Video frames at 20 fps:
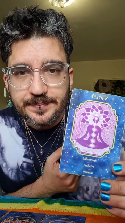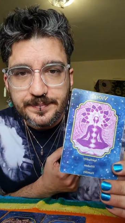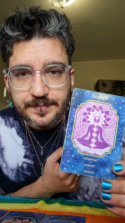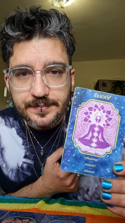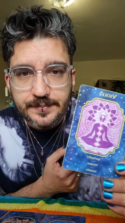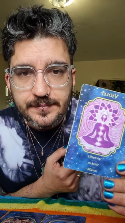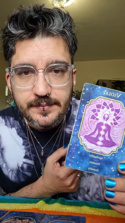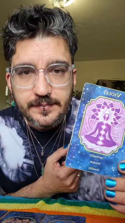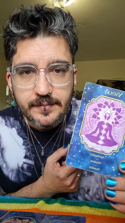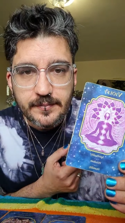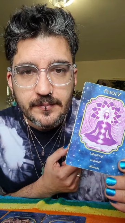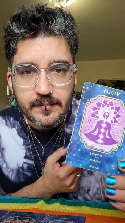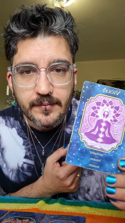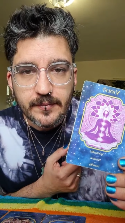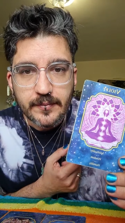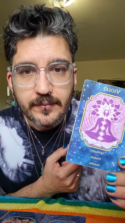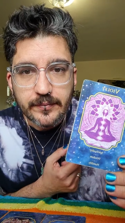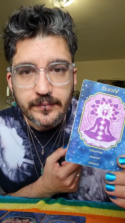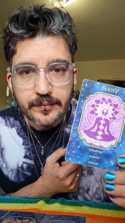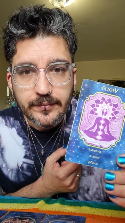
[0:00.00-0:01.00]

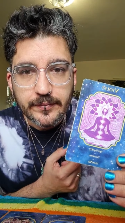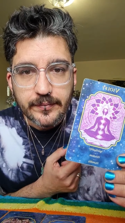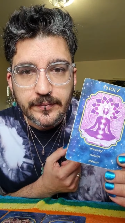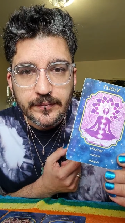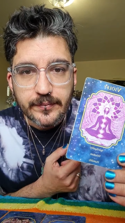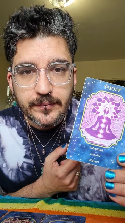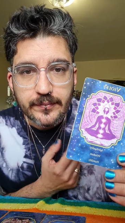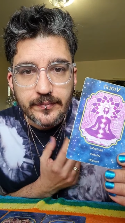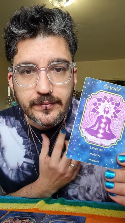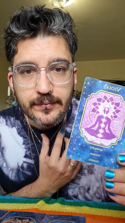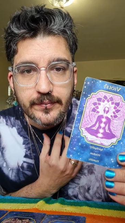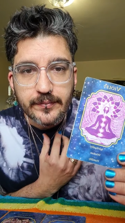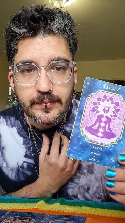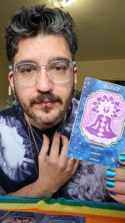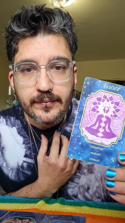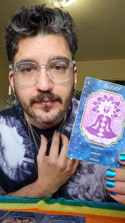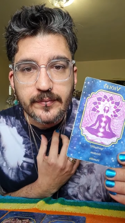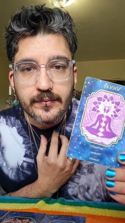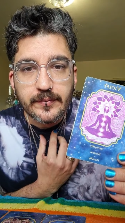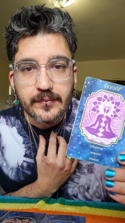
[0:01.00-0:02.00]

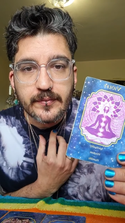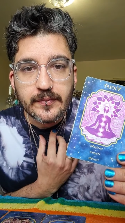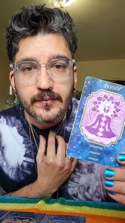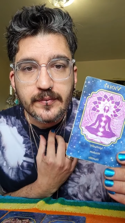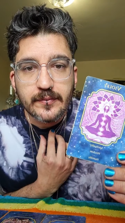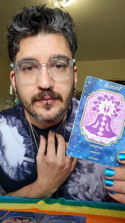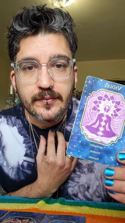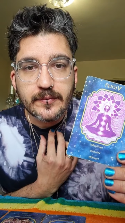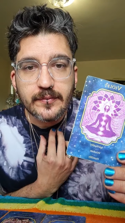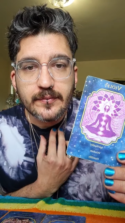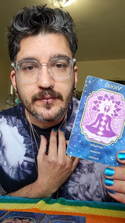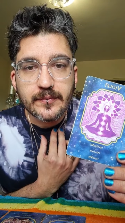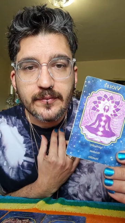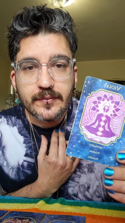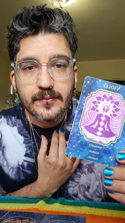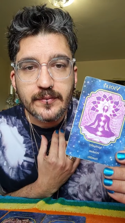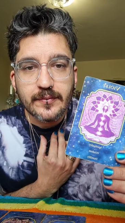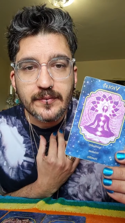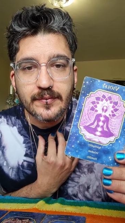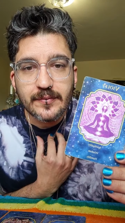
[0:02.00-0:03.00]

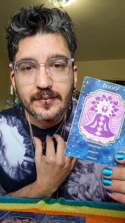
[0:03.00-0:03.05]
[no speech]